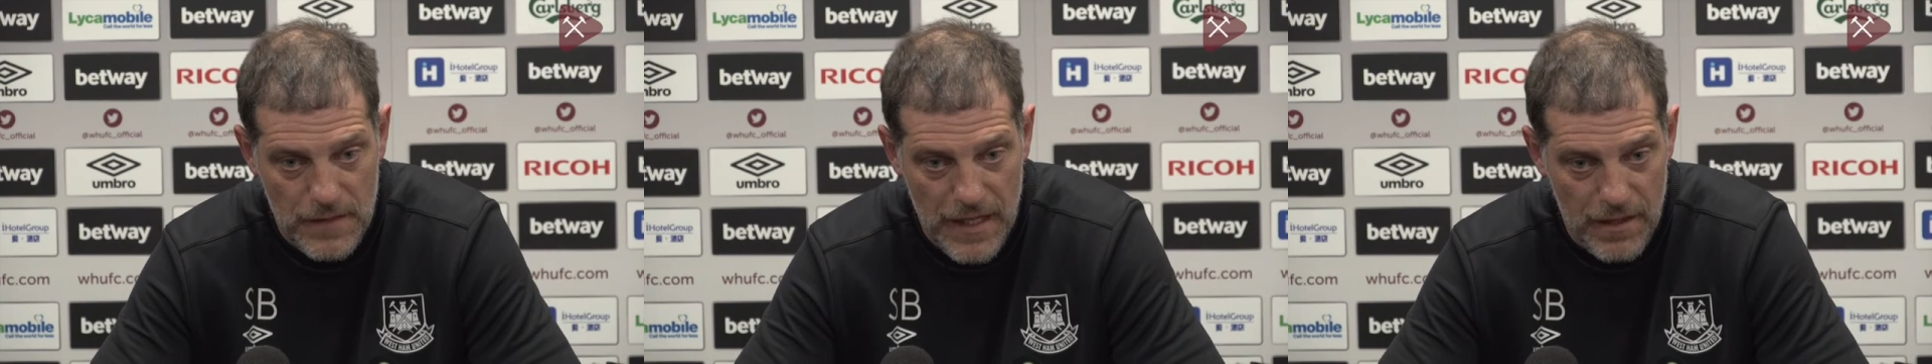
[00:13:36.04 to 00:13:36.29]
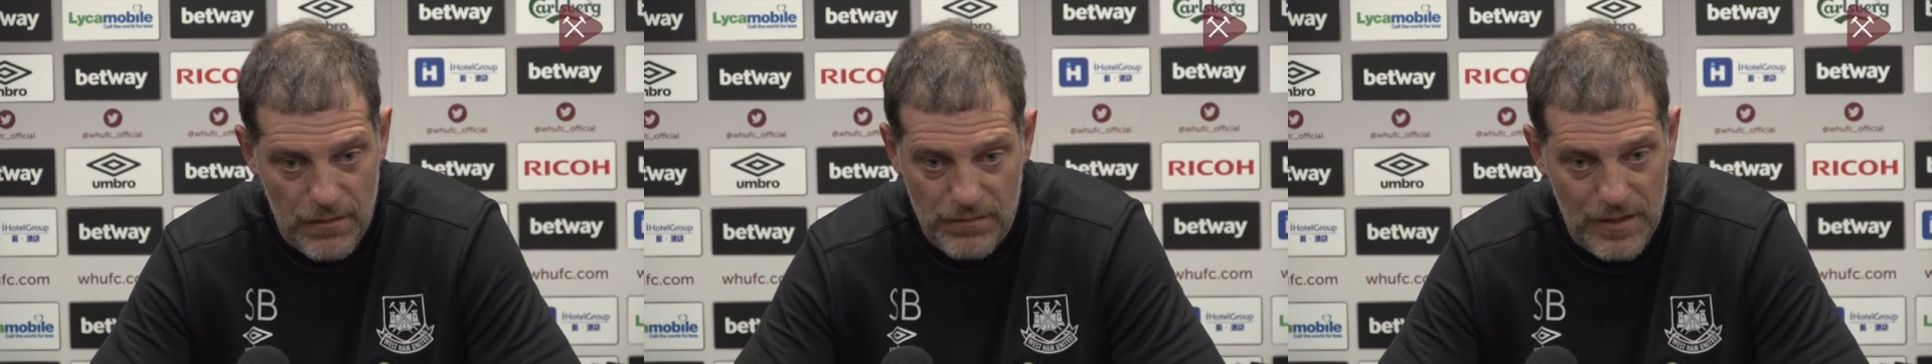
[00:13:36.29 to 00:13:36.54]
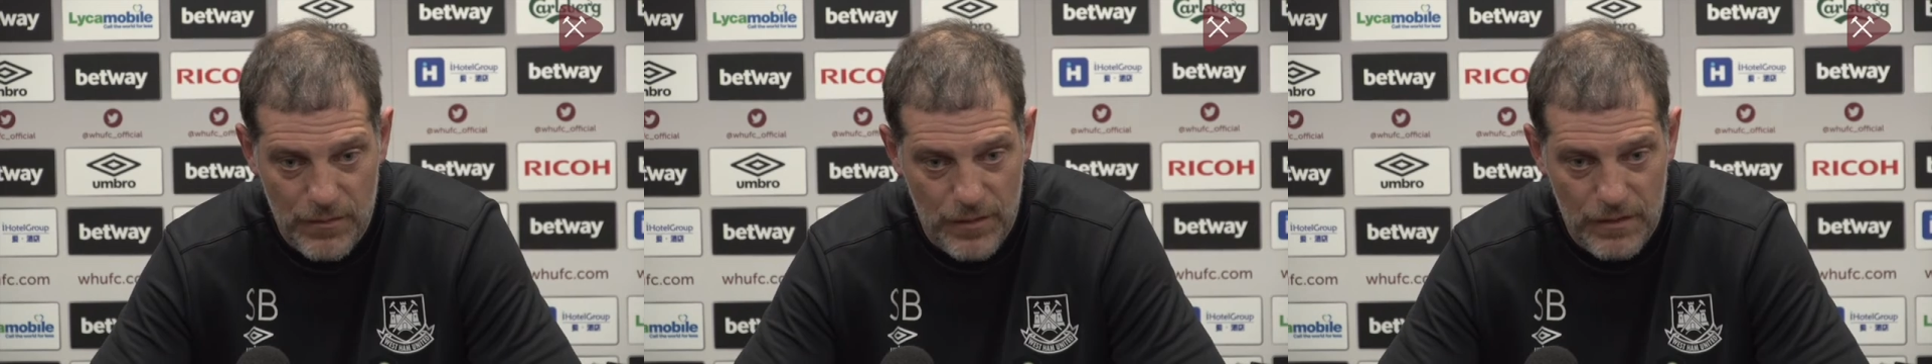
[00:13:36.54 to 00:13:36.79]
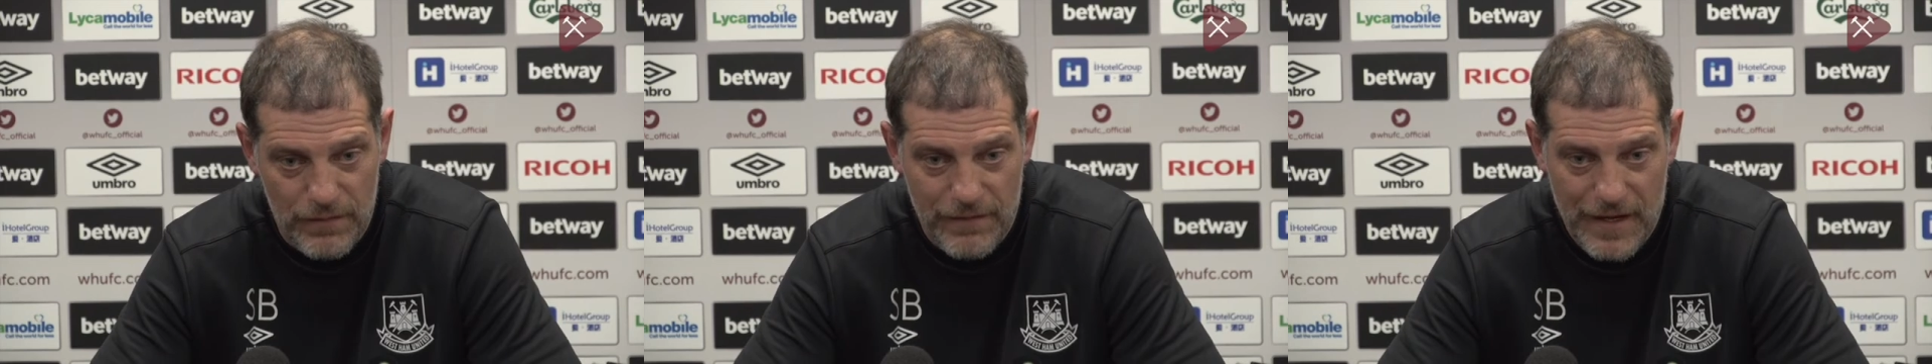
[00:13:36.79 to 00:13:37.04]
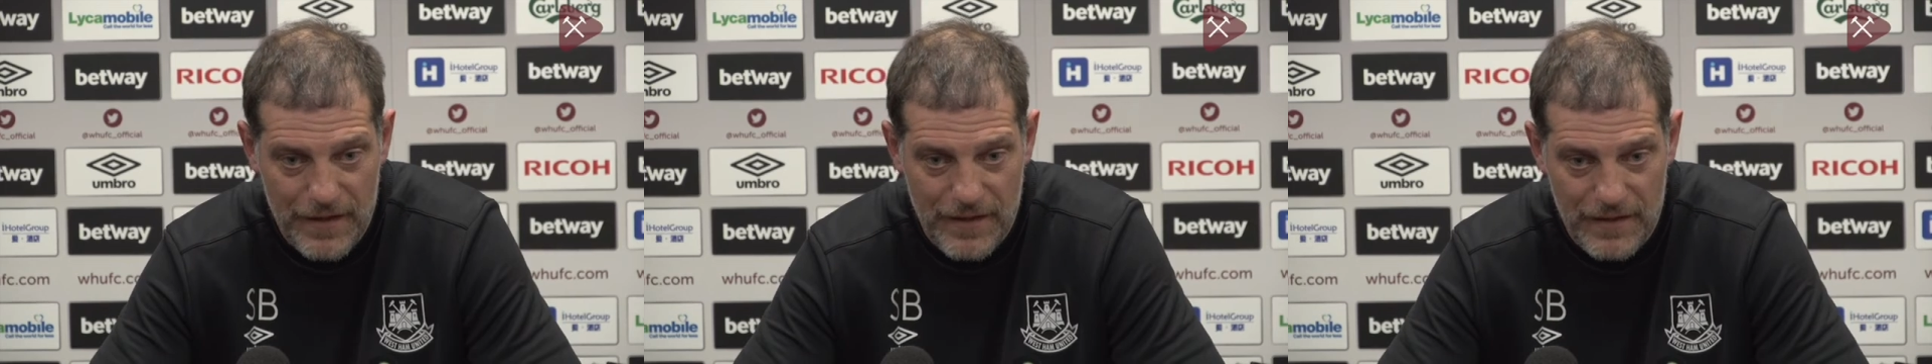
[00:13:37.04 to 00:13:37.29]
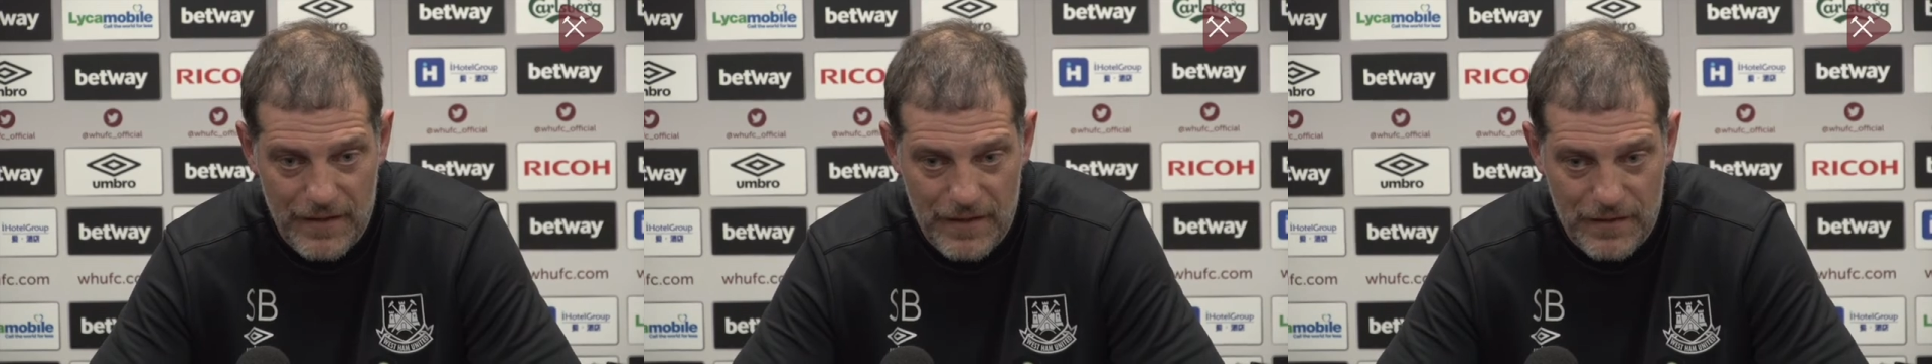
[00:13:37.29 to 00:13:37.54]
they will
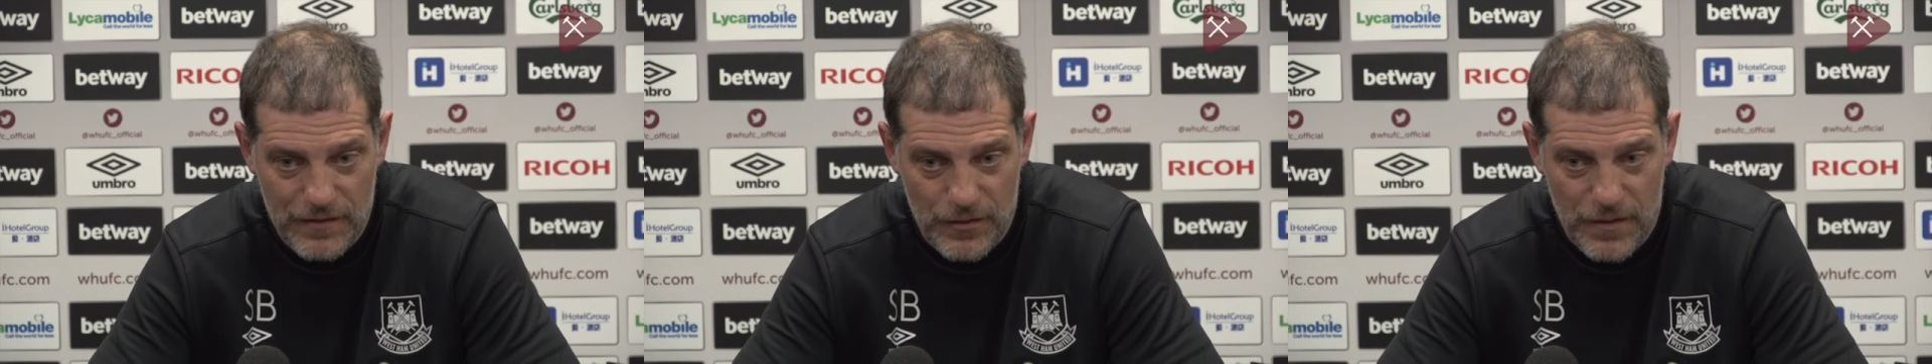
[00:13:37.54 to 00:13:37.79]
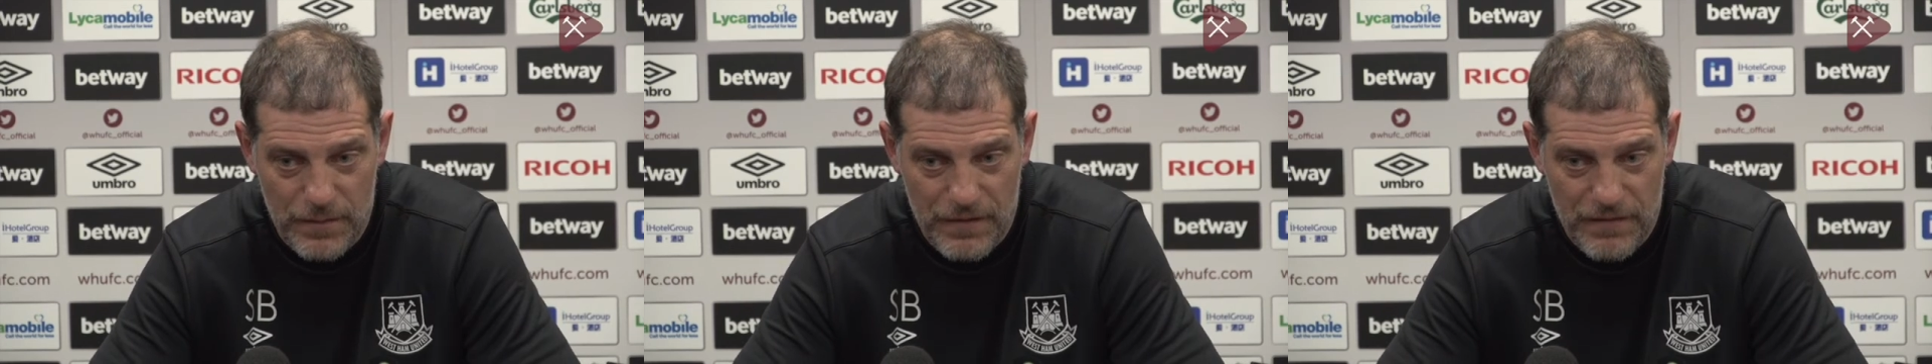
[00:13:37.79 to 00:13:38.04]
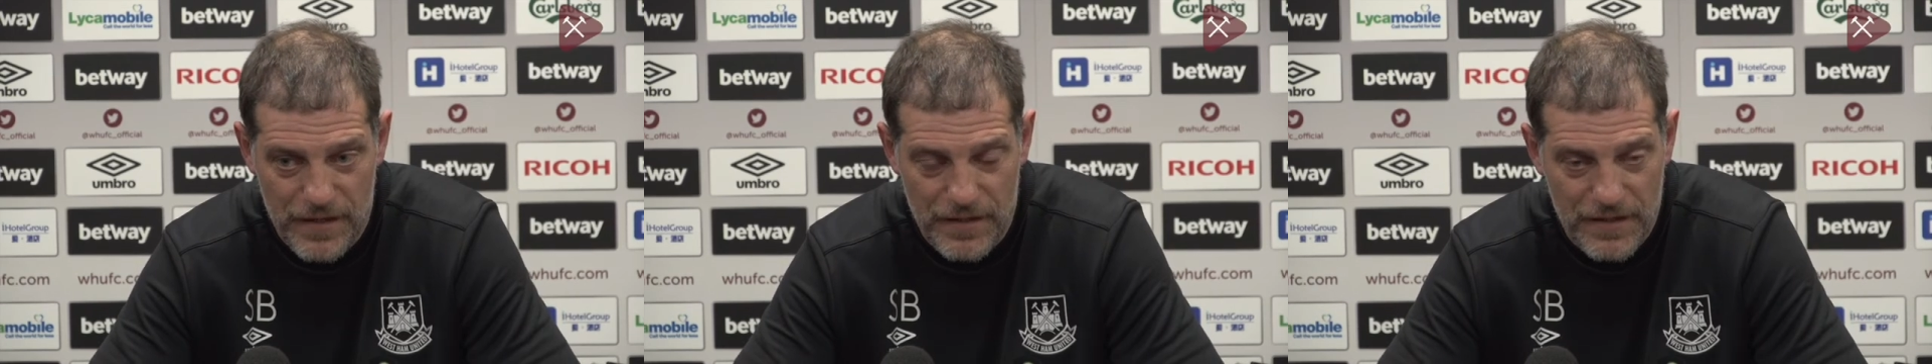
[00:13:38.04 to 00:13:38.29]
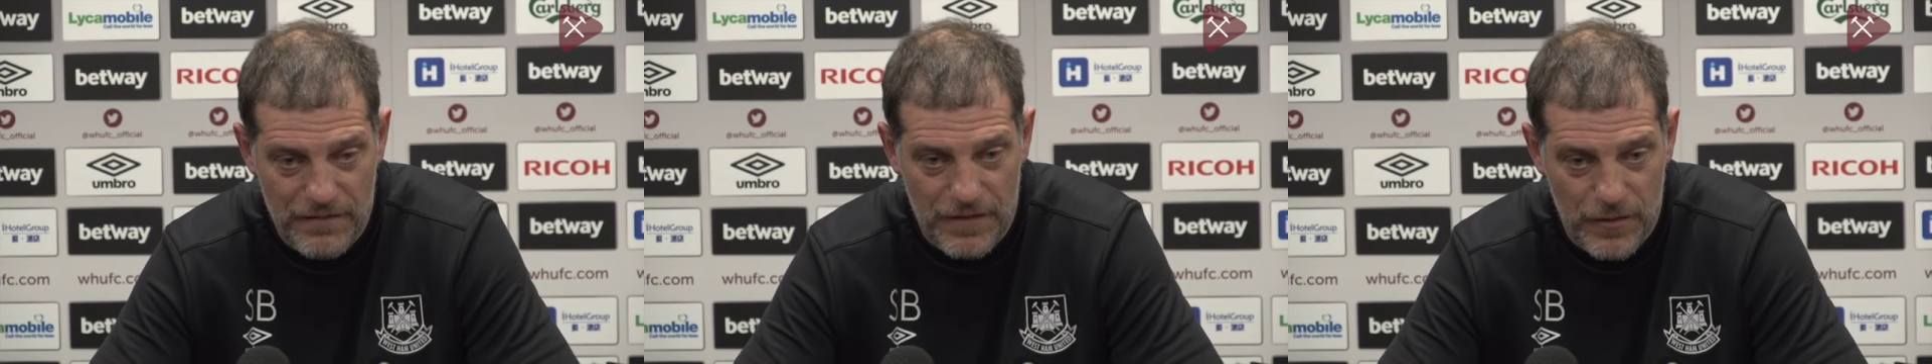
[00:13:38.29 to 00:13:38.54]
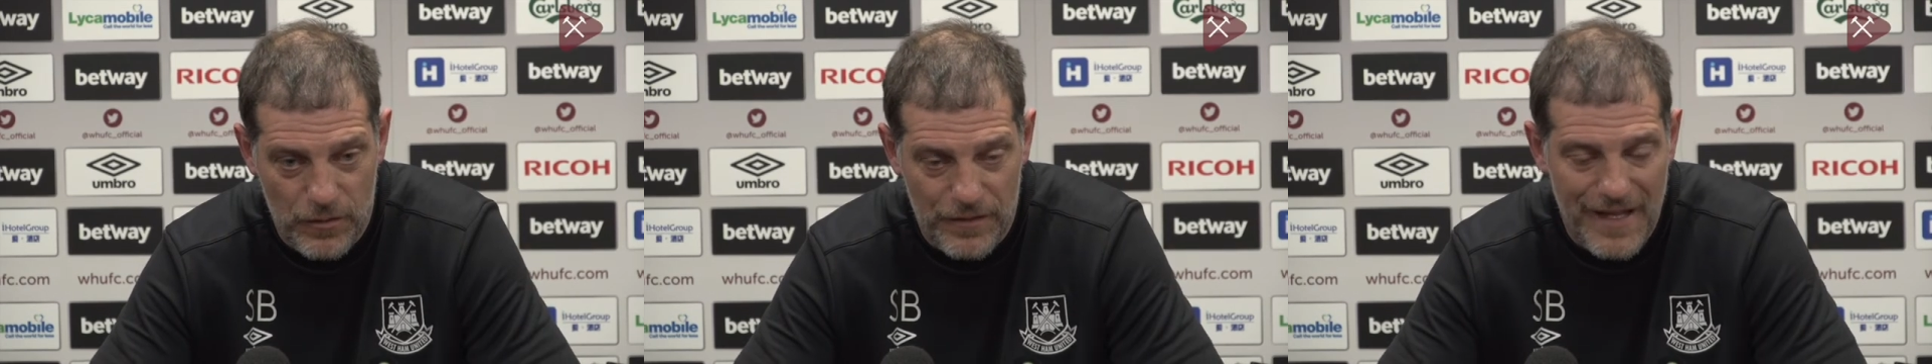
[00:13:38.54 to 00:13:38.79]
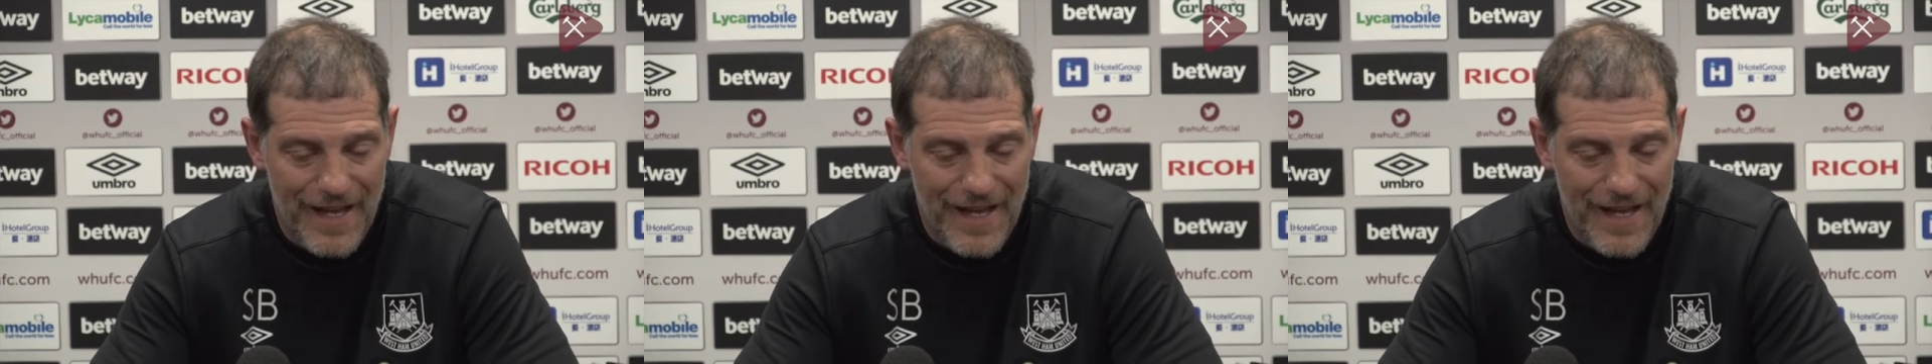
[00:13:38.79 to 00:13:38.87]
very, it's going to be very difficult.